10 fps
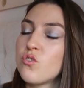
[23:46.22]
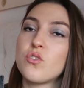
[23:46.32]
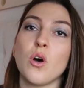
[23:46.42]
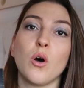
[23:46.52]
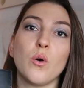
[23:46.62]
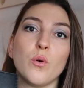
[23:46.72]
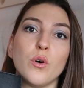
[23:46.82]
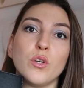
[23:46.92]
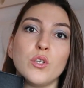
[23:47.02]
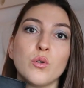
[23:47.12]
So
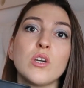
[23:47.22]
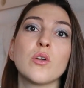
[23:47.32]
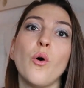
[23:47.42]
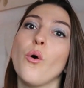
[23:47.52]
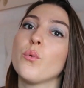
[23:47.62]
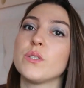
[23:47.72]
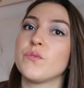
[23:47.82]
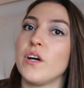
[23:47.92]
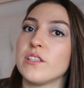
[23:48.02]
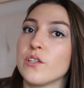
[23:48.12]
you can always
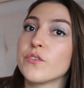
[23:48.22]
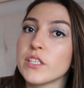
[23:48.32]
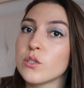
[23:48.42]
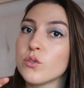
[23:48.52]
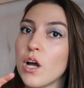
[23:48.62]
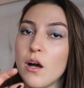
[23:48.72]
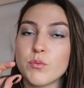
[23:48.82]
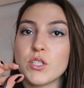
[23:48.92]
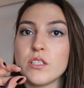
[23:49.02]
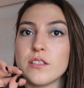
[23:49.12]
find a really good option.